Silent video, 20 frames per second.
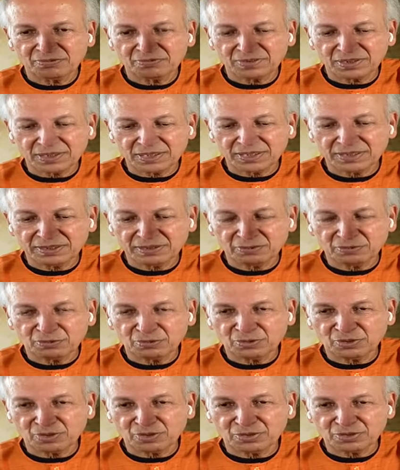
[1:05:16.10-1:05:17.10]
Vata is a
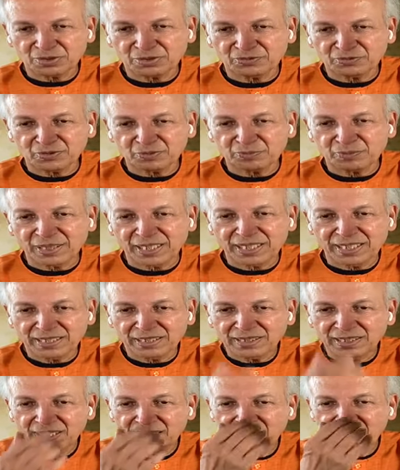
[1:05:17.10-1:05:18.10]
root cause of your
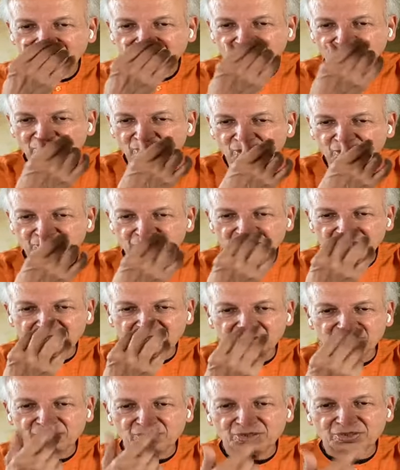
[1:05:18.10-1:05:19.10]
pain, and
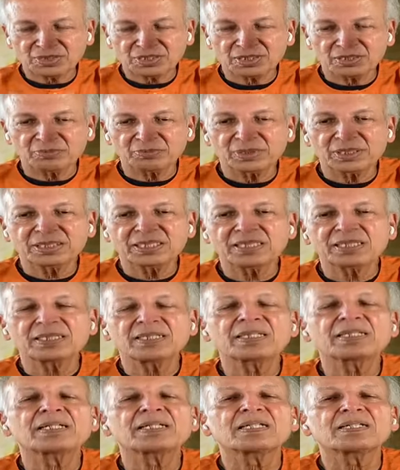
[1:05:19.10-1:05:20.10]
alternate nostril
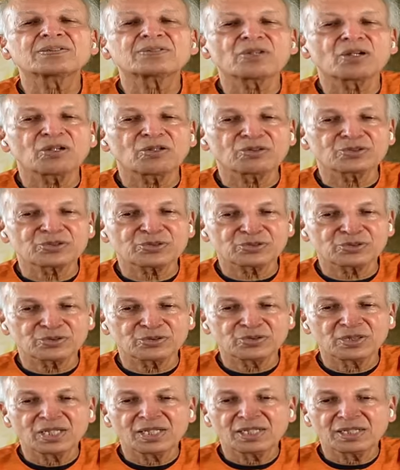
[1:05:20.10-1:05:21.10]
breathing is
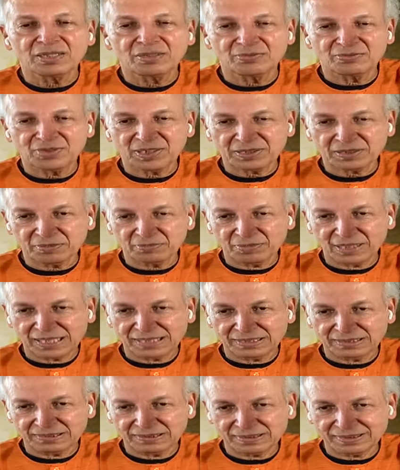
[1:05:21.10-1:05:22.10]
also Vata
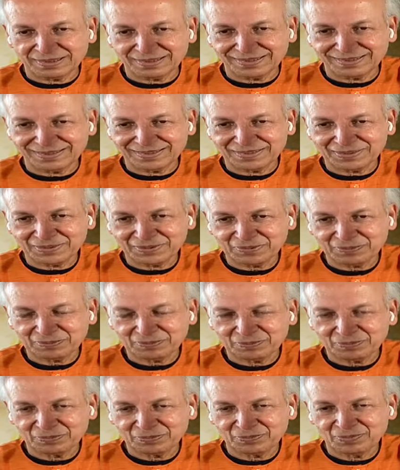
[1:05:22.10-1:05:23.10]
balancing.
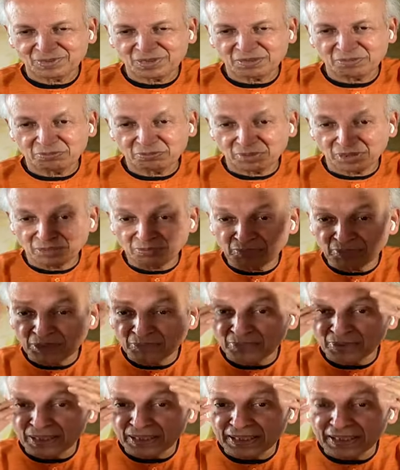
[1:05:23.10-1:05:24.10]
Bhramari
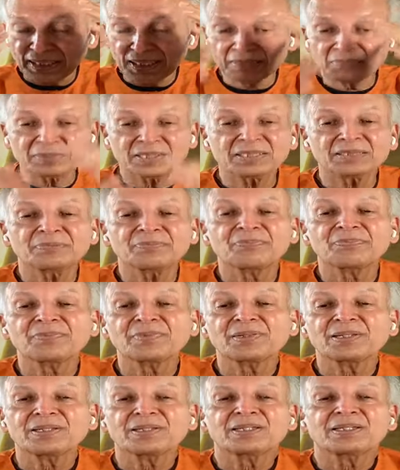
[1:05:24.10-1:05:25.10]
pranayama,
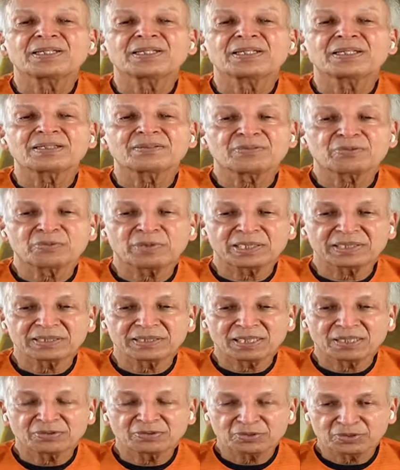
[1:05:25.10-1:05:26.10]
quiet
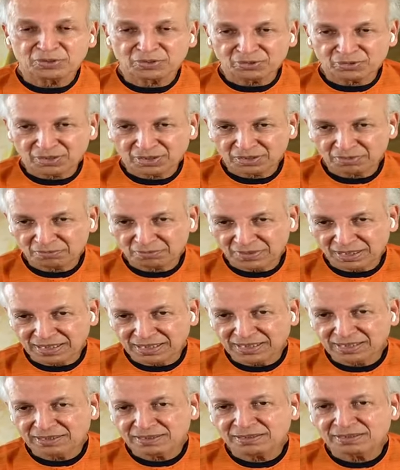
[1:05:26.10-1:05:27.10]
down your
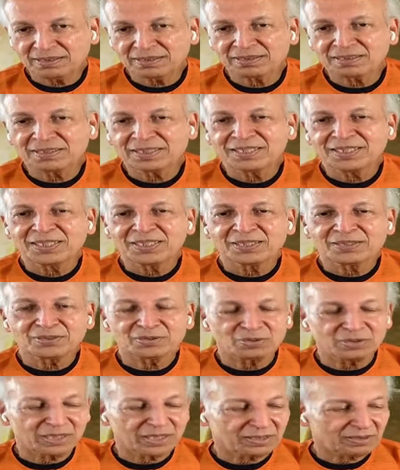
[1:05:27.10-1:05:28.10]
mind
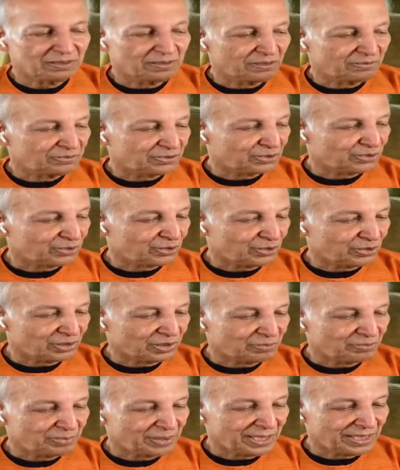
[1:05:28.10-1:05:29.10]
to get rid of your chronic
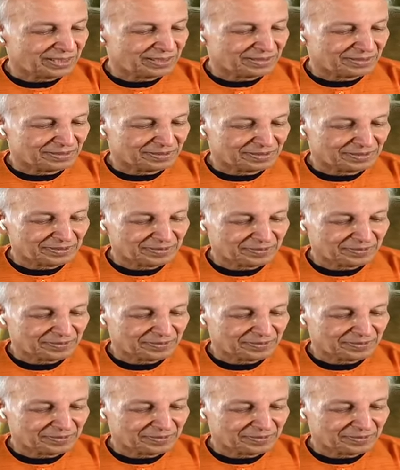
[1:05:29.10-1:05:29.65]
pain.